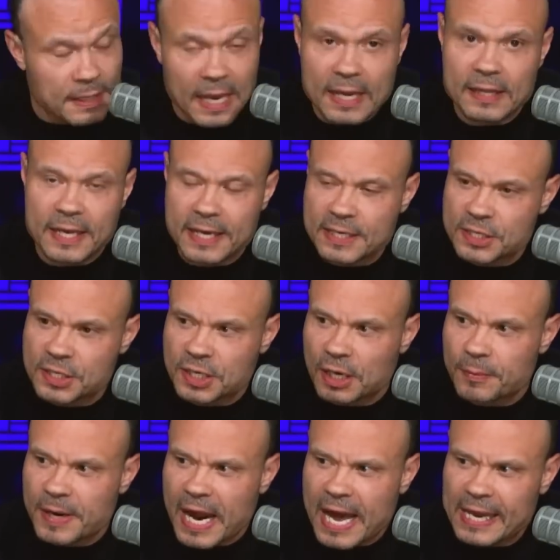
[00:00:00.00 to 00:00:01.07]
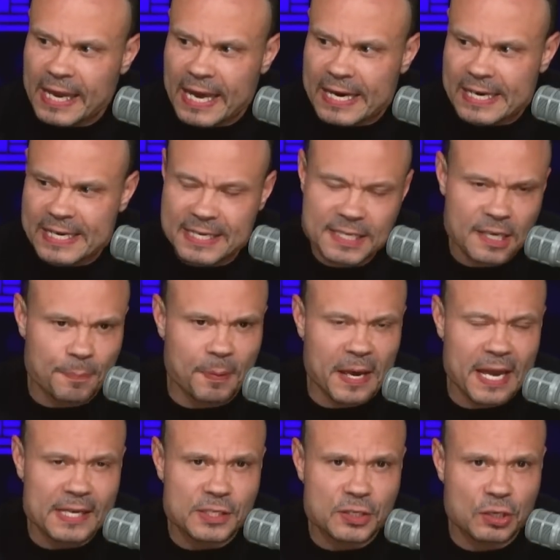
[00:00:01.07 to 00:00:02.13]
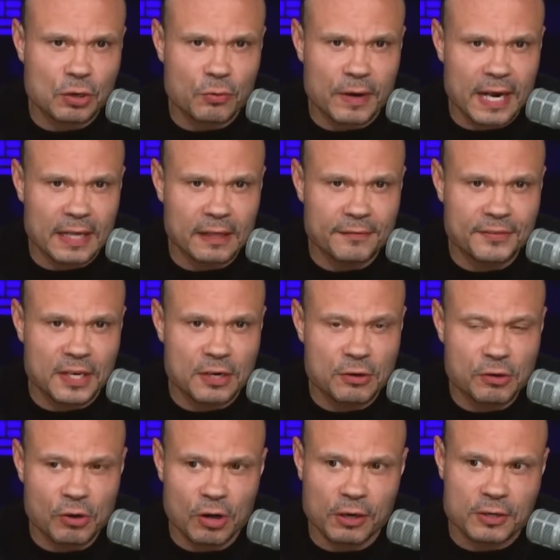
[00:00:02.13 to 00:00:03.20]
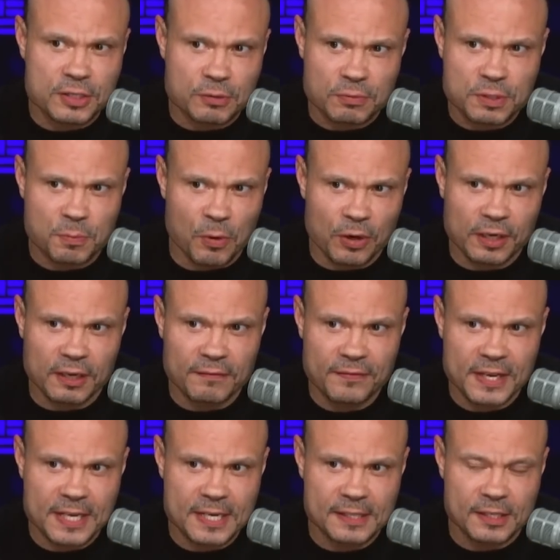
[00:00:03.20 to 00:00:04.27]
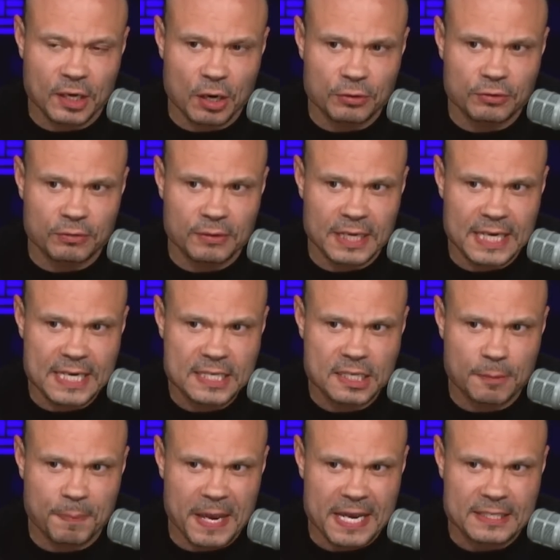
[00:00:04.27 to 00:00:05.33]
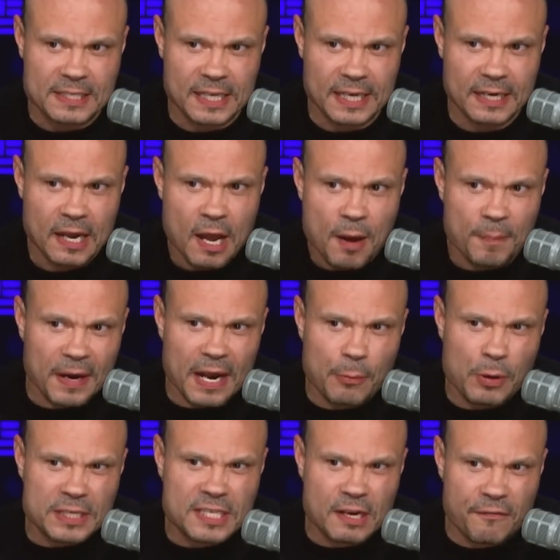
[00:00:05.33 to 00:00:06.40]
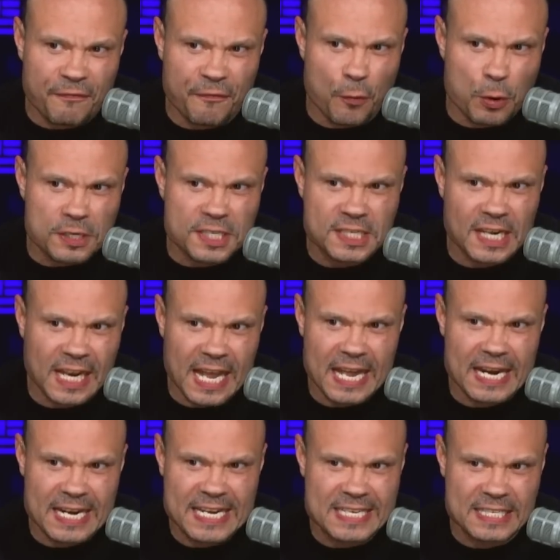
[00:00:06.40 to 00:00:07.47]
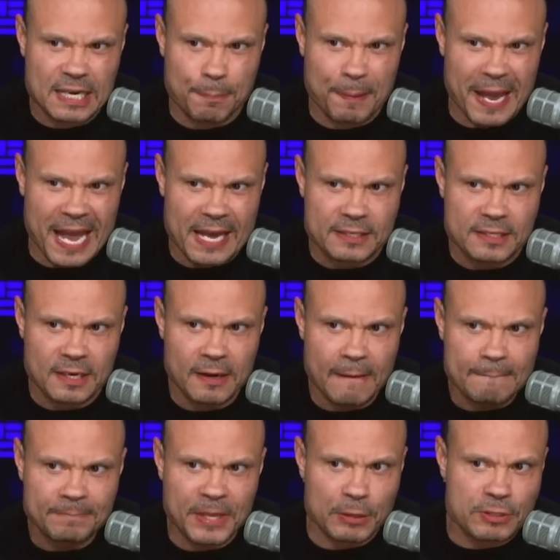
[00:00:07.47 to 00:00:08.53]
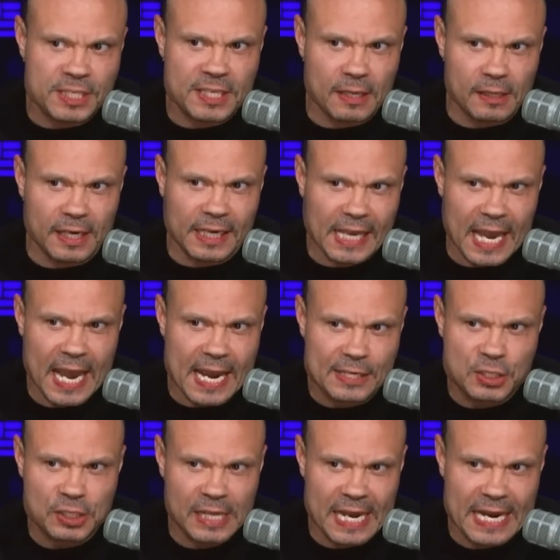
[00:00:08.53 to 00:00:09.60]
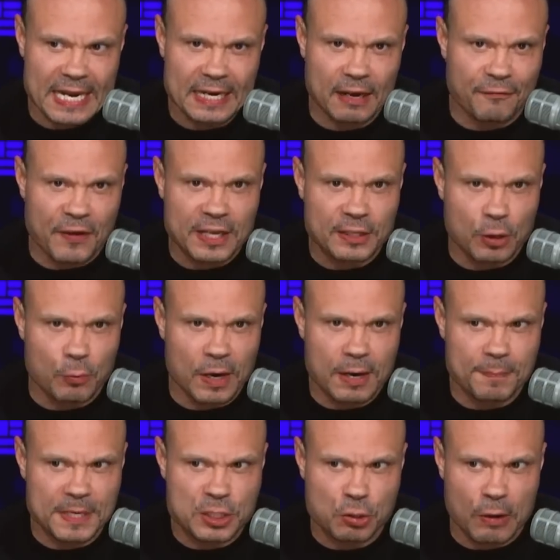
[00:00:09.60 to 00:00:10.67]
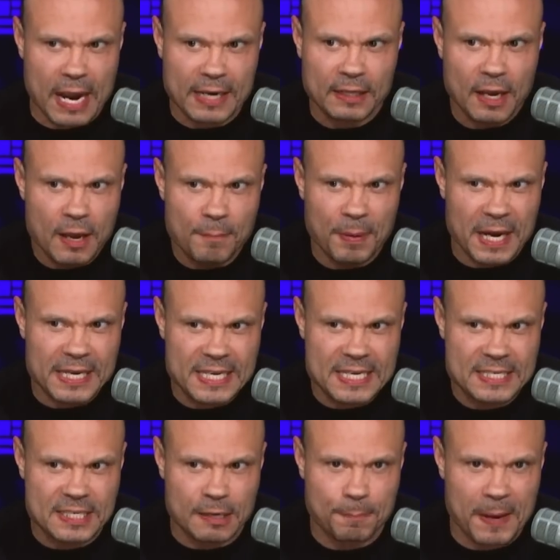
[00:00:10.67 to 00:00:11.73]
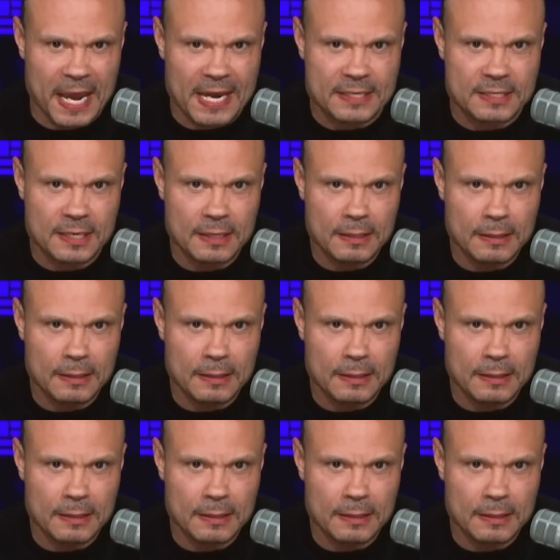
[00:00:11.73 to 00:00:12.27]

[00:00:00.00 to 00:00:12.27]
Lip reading: Yeah, ladies and gentlemen, I got an Easy Pass, too, when I lived in New York because it was more convenient to go through the Easy Pass lane. But I wasn't forced to get an Easy Pass. There's still a cash lane if I don't want to be tracked by Easy Pass.